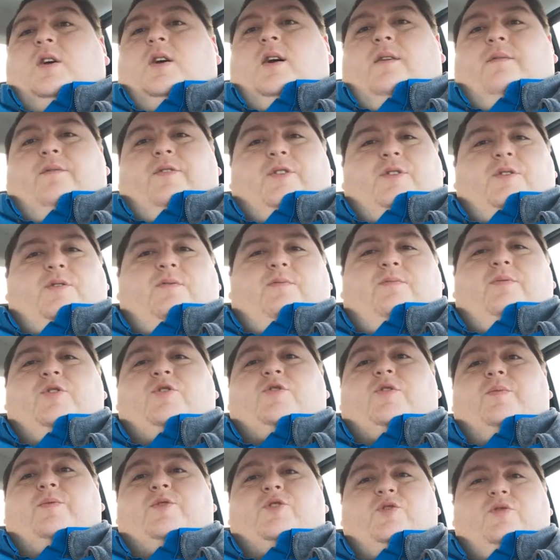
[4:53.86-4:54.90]
coverage,
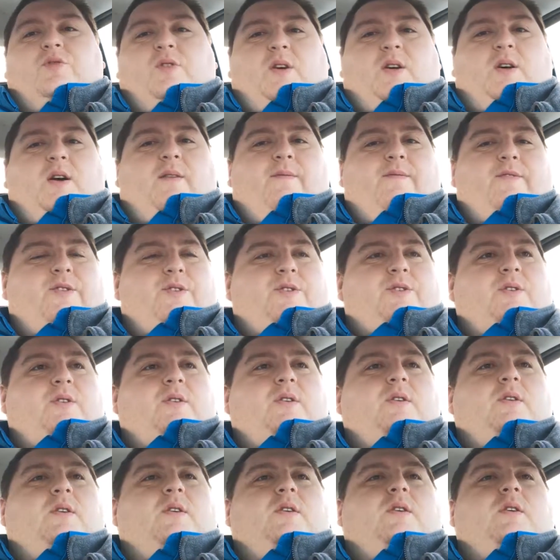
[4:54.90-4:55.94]
prescription drug coverage.
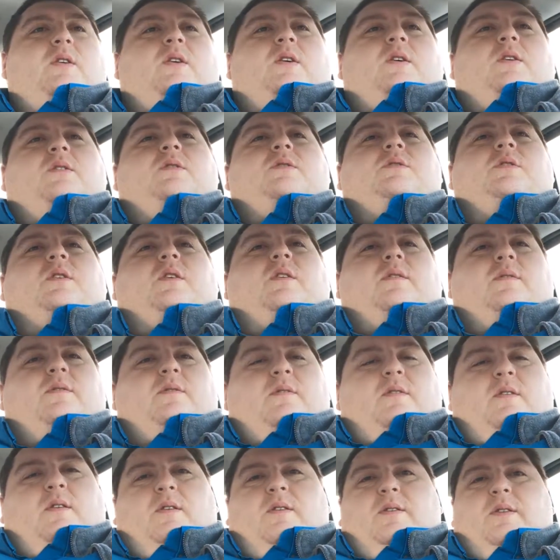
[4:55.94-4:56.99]
So
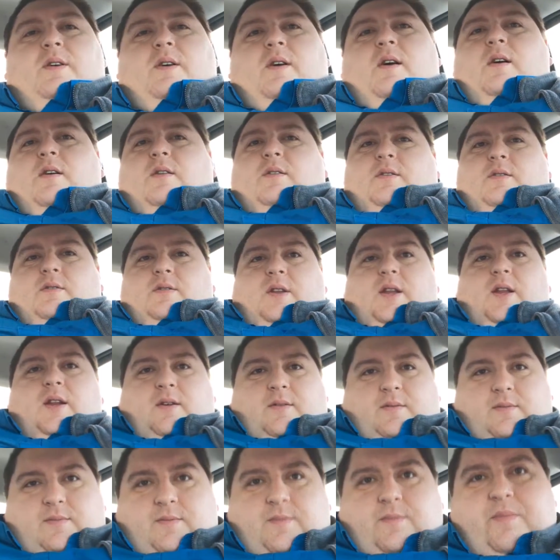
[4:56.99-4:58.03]
there are,
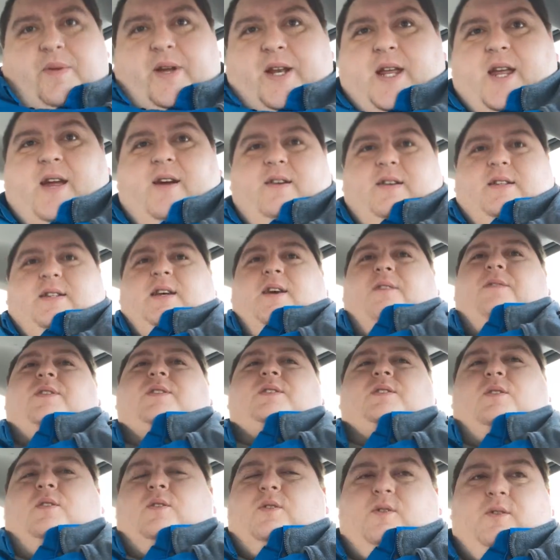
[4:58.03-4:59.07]
Medicare itself
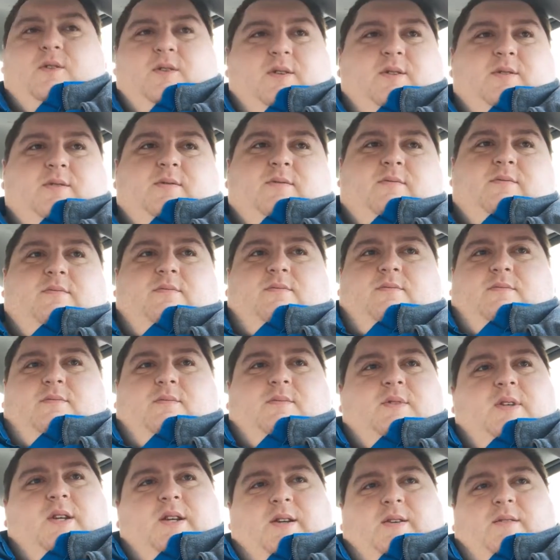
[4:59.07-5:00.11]
is a long
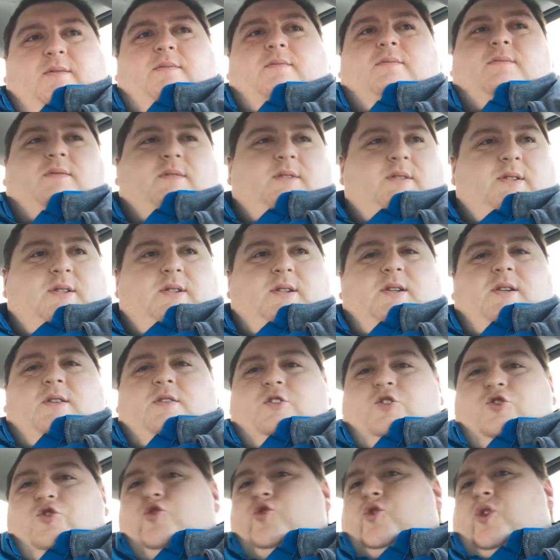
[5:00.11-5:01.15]

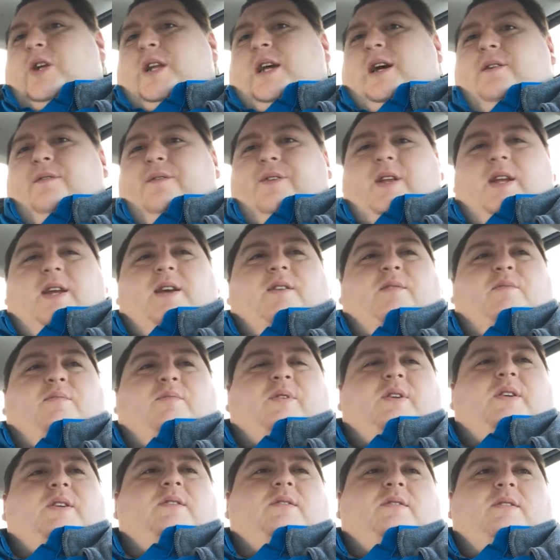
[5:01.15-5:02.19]
drawn out video,
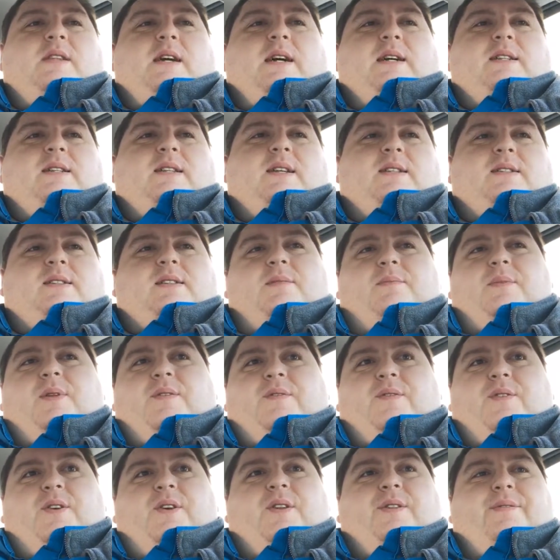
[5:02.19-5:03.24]
but that's
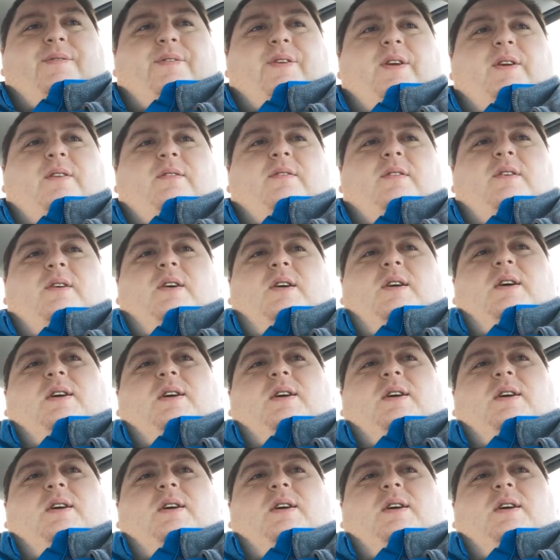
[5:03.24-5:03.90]
something for another video.